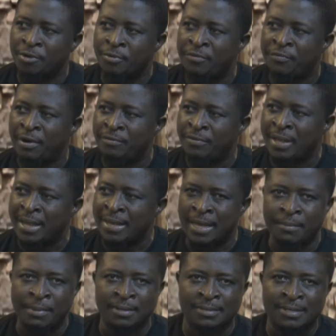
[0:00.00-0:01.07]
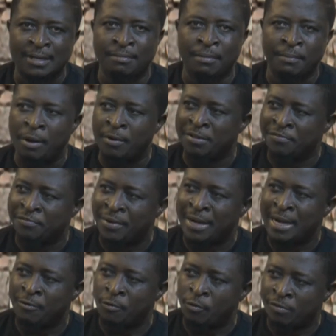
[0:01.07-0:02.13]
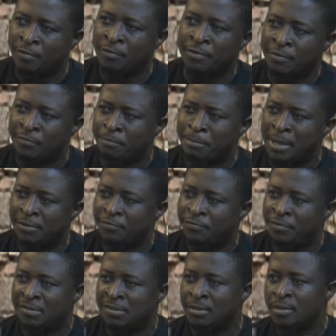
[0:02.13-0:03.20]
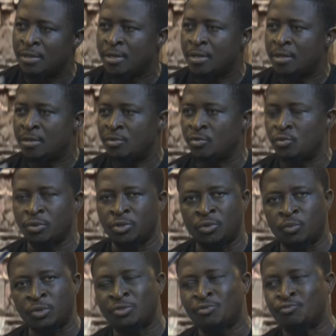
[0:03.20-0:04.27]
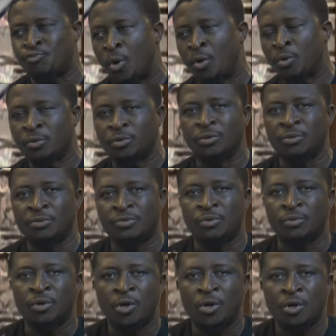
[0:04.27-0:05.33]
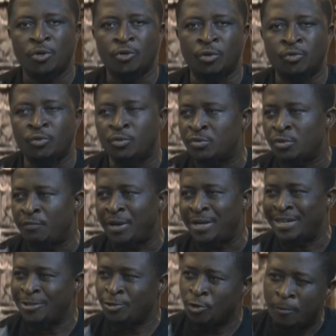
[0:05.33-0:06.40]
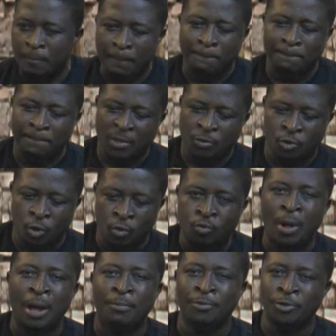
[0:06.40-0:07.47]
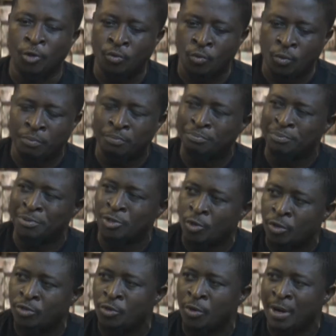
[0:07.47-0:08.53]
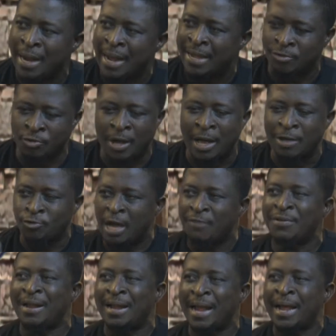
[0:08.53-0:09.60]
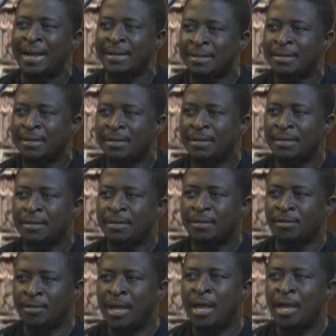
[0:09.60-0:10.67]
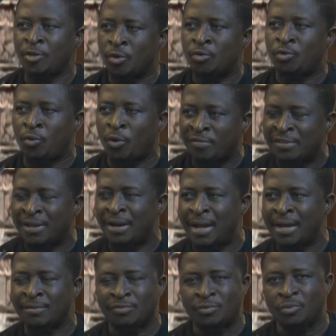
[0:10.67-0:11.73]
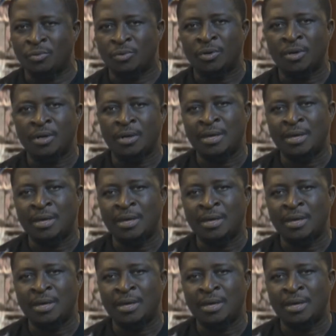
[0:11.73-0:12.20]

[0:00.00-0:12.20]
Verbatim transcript: a referee after a game and tell him about his father that was involved in match fixing situation, which is wrong? You know, so you don't do stuff like that. You don't you don't go up, you don't go beyond your line. You have you have a line. You, you don't cross the line. Yeah, you don't cross the line. So